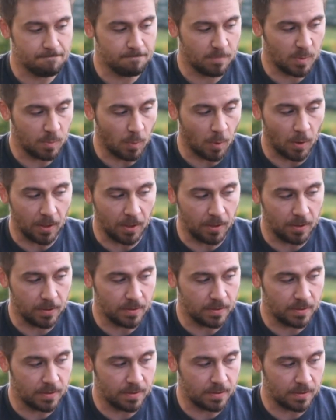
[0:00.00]
sporting
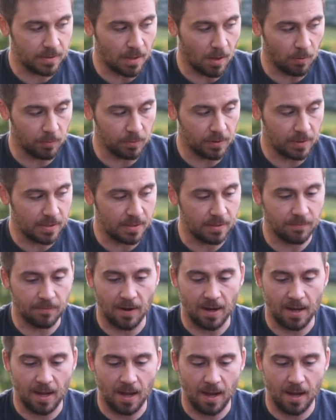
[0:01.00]
goods outlets if
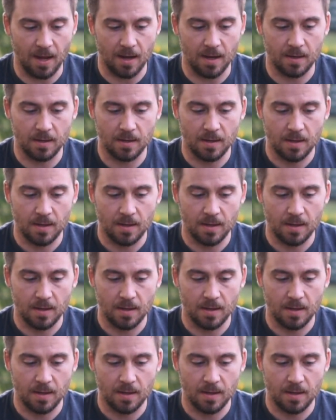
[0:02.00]
I can.